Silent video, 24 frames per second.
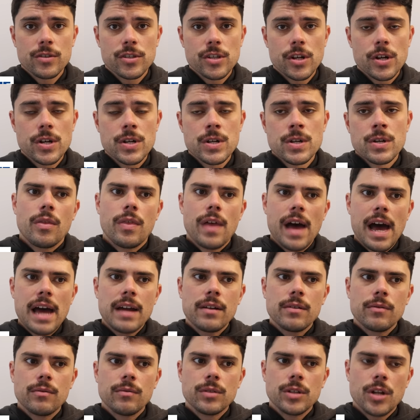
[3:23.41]
So
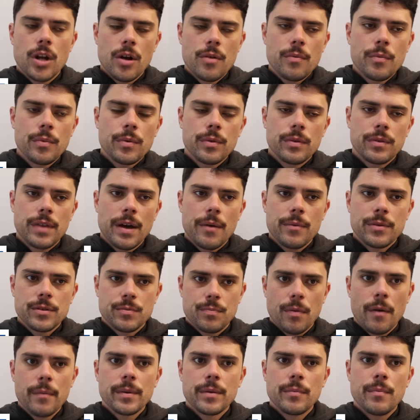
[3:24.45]
that, you know, that was
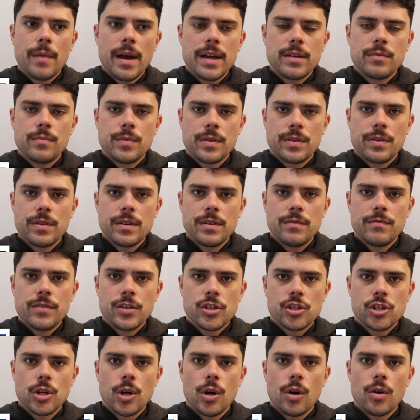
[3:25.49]
probably made with the
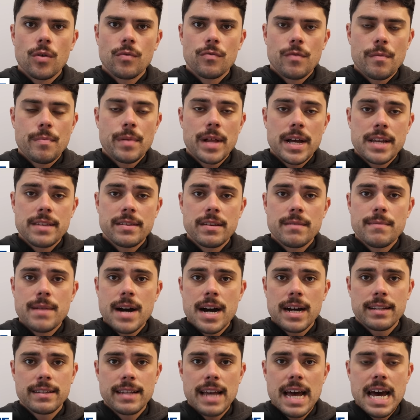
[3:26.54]
vision of replacing
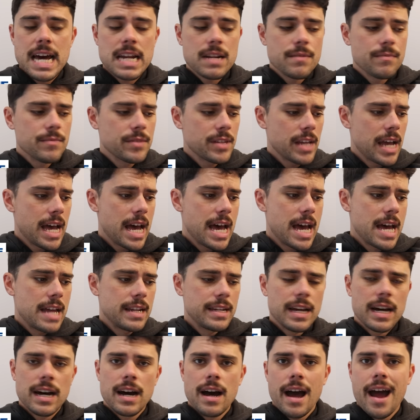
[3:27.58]
Marcus Adams,
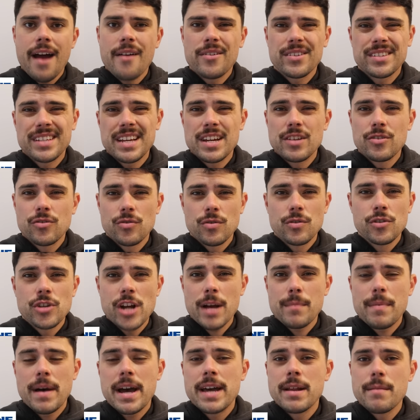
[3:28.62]
and Harris Andrew and
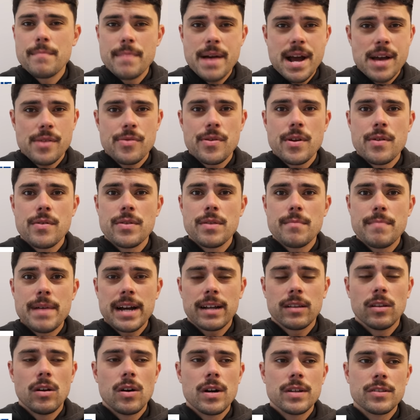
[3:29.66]
Jack Payne are back there in the
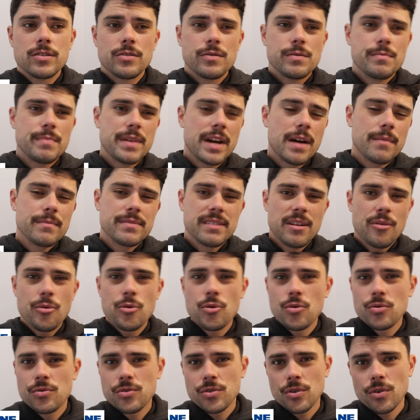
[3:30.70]
back line, so he becomes that
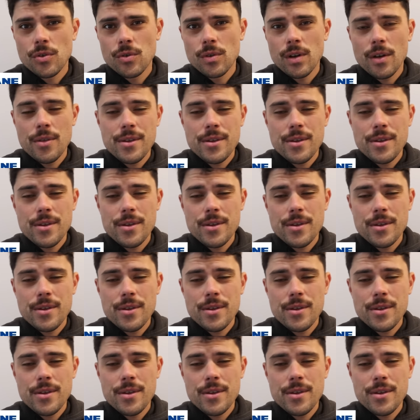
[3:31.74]
third tall.